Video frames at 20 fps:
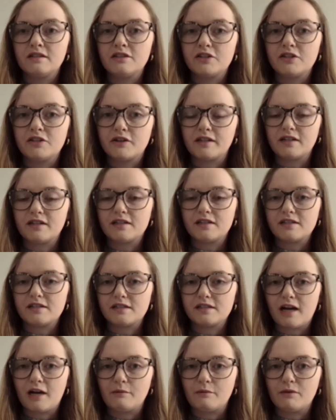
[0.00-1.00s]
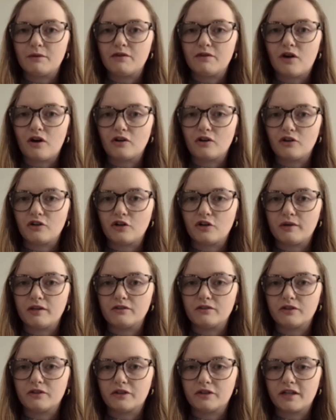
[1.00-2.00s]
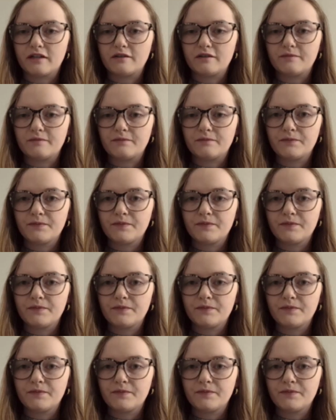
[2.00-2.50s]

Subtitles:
during this time of ongoing learning.